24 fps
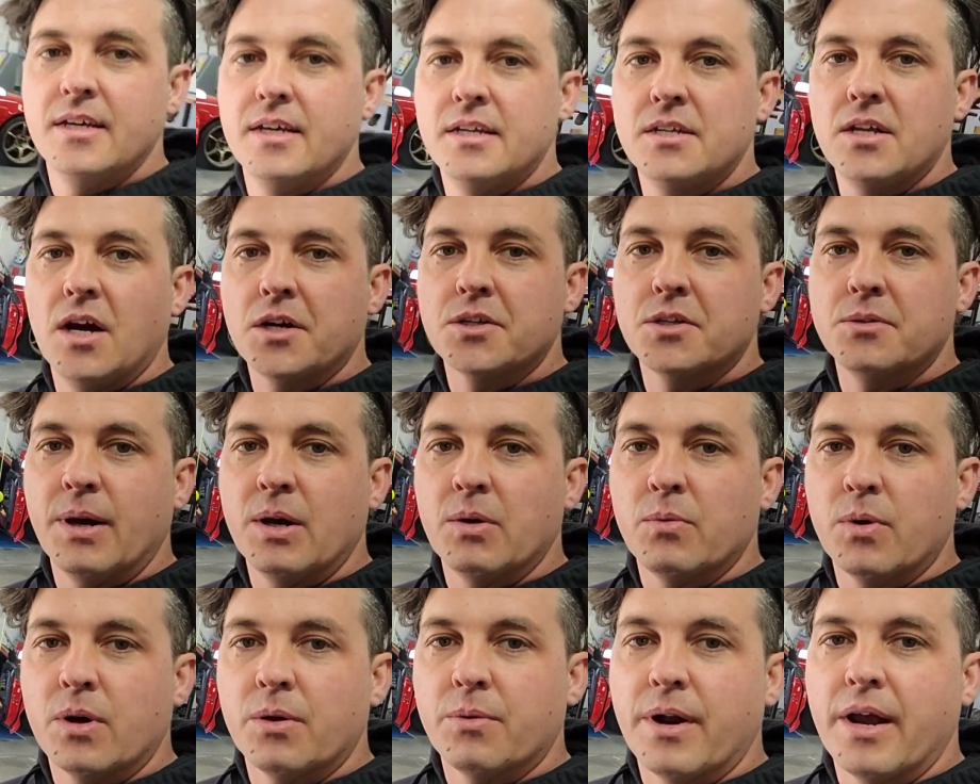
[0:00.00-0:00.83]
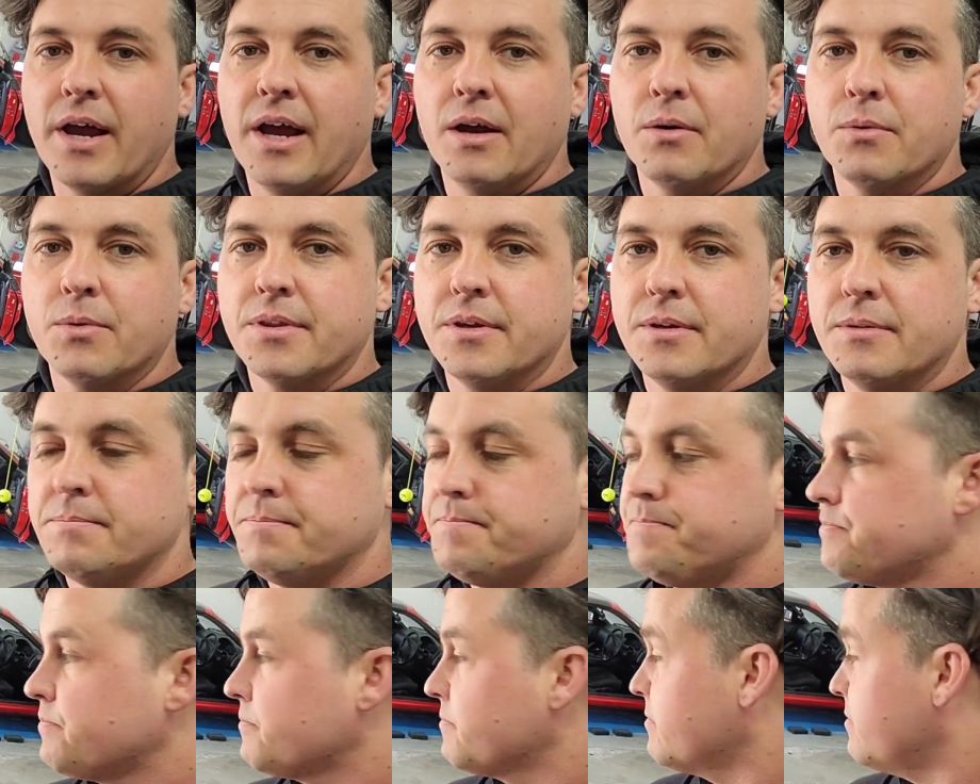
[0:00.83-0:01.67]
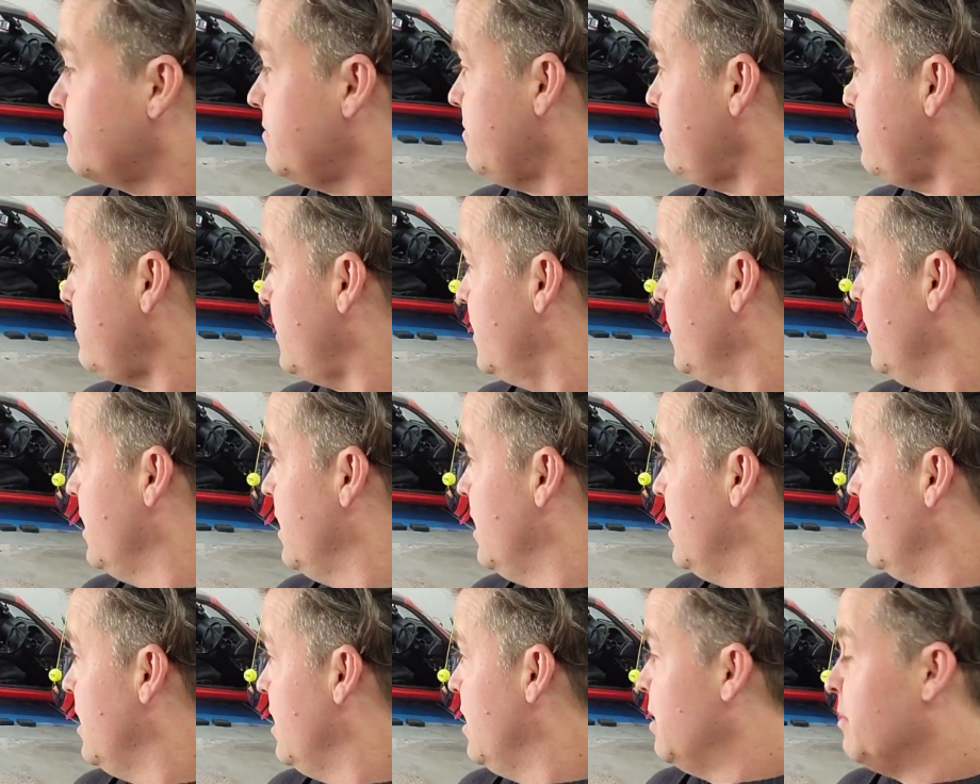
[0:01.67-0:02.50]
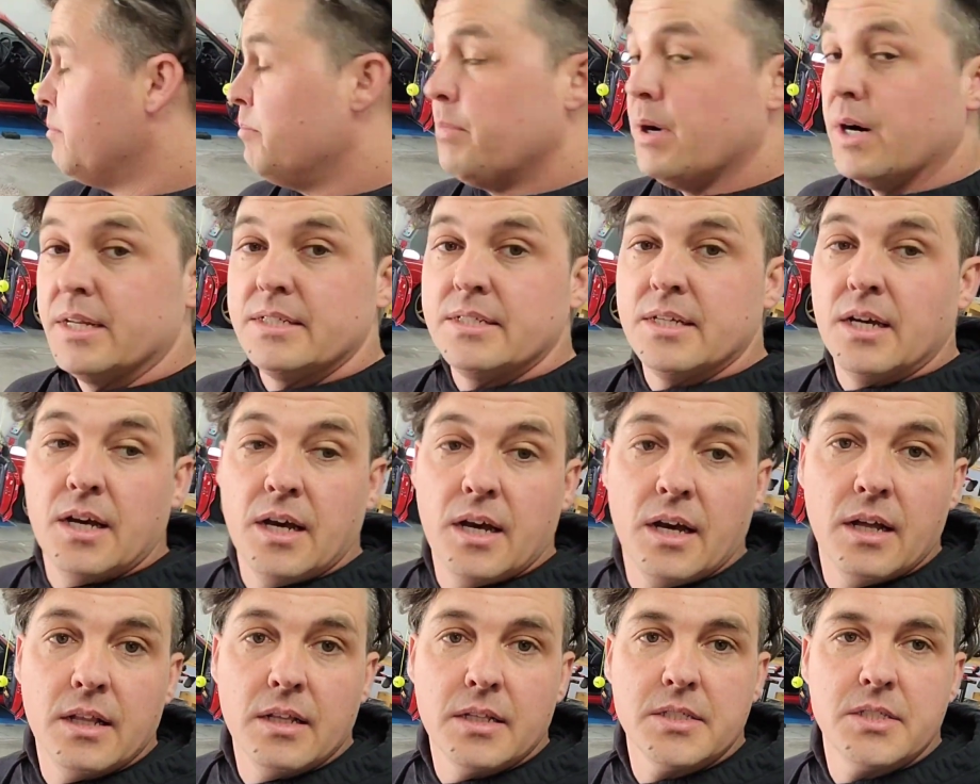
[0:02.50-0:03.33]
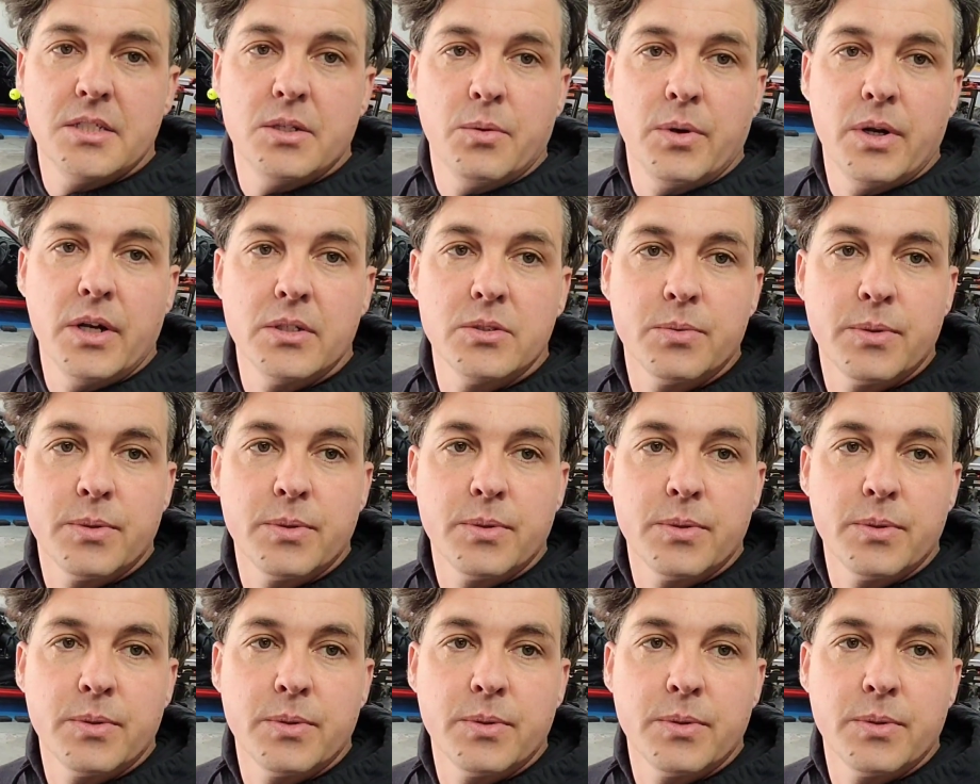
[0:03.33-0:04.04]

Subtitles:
talk to you about where we're at with it. But let's see what else we got